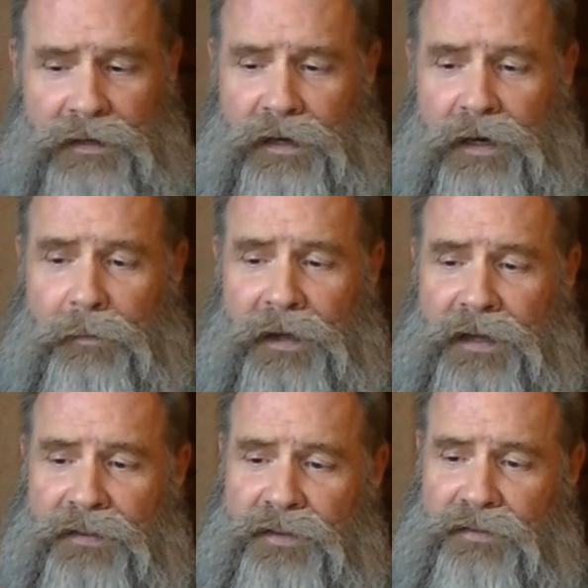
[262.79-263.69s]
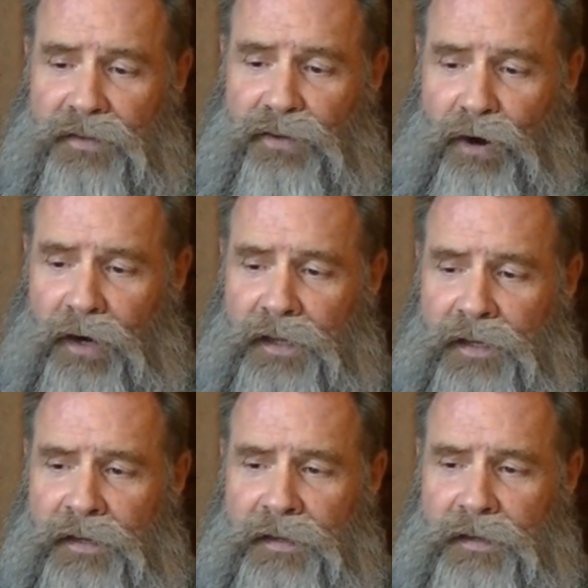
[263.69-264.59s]
I got this at
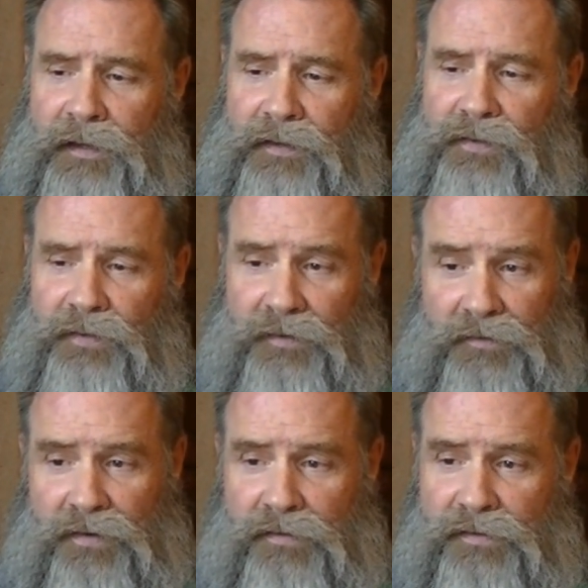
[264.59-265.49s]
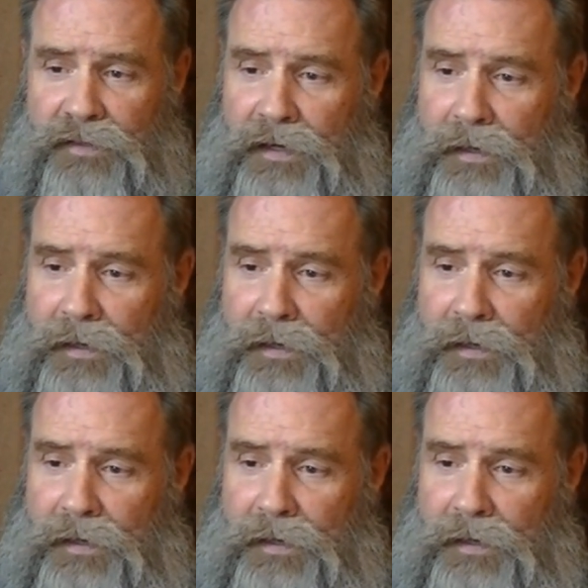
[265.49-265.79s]
Target. It's just a little